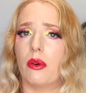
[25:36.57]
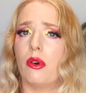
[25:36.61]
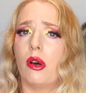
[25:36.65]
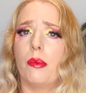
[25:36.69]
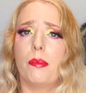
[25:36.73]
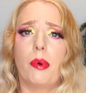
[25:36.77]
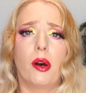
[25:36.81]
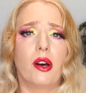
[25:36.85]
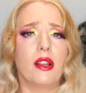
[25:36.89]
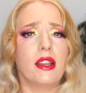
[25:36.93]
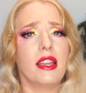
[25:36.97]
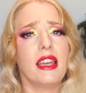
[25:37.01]
I
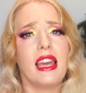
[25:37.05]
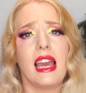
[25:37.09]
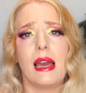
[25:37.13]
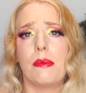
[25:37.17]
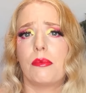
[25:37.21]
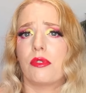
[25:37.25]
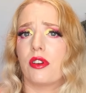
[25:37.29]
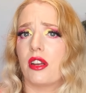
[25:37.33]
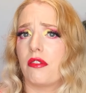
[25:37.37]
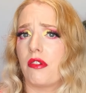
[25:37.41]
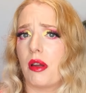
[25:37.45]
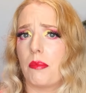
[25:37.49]
want
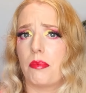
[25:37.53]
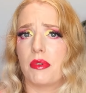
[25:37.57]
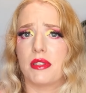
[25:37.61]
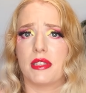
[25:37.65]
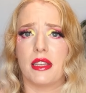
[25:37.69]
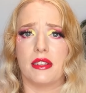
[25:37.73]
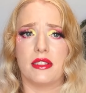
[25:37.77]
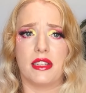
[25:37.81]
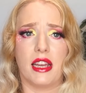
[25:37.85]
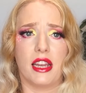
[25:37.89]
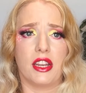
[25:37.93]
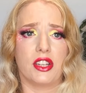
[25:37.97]
polyamory
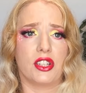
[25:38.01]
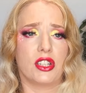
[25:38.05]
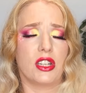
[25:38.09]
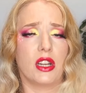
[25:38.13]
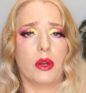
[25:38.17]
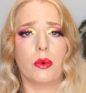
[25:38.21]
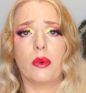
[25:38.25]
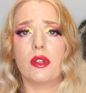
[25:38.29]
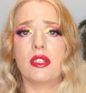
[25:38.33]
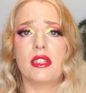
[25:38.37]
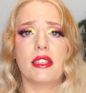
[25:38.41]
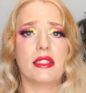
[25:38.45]

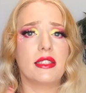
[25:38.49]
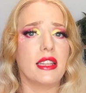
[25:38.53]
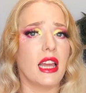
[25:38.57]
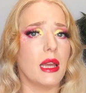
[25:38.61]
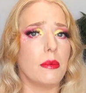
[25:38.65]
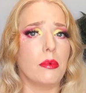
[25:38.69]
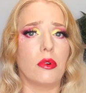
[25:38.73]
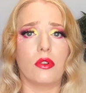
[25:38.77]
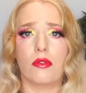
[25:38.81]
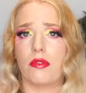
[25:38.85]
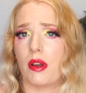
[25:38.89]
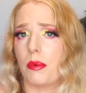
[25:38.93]
representation, I want
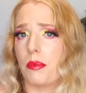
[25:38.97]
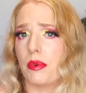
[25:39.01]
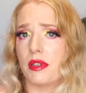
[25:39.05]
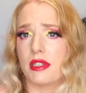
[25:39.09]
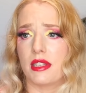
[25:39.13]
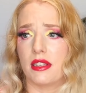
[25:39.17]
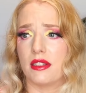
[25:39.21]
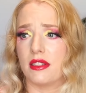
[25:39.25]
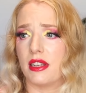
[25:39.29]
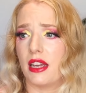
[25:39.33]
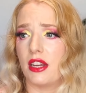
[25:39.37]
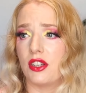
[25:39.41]
disabled
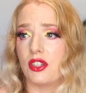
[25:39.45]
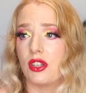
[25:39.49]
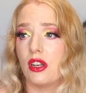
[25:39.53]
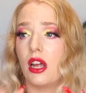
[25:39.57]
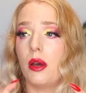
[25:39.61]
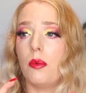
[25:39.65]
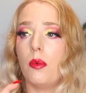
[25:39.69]
representation,